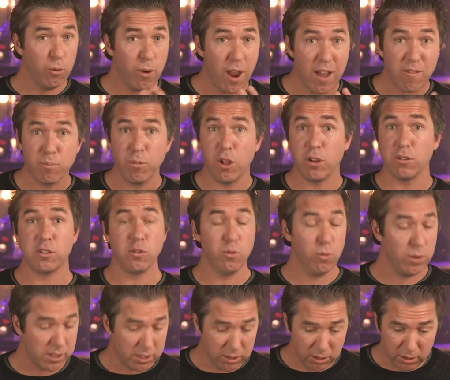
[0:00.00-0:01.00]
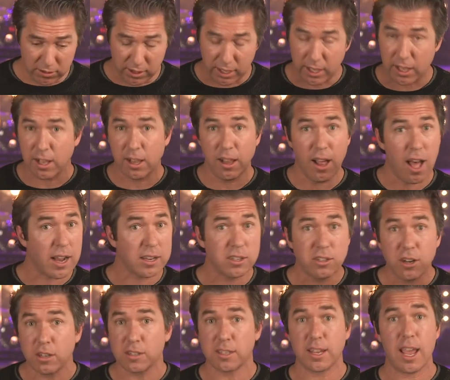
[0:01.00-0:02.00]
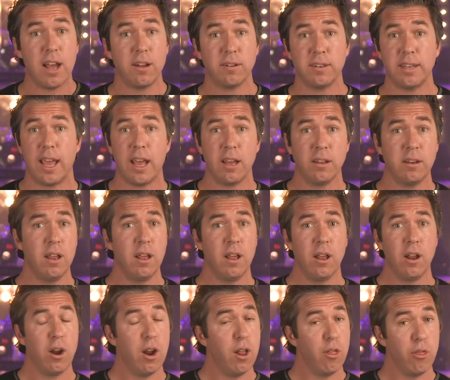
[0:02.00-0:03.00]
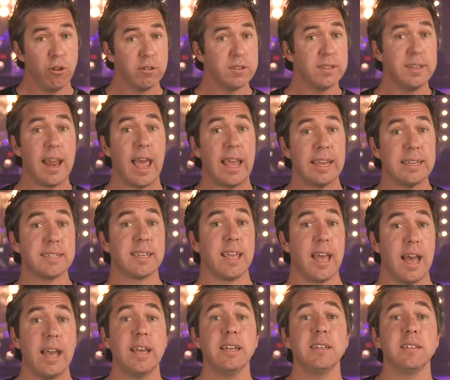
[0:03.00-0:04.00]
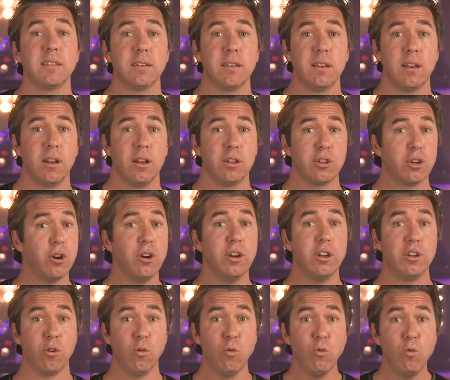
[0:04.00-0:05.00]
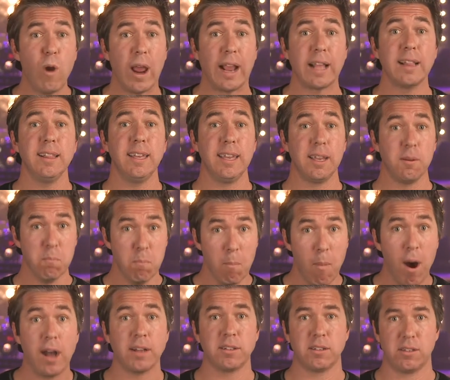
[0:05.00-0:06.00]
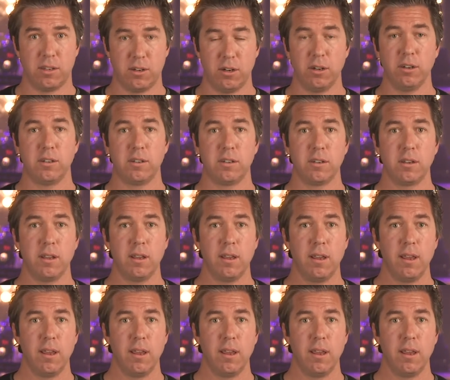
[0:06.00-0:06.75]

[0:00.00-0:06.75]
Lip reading: ref blows the whistle and the clock starts counting down, those nice guys turn into rec league monsters.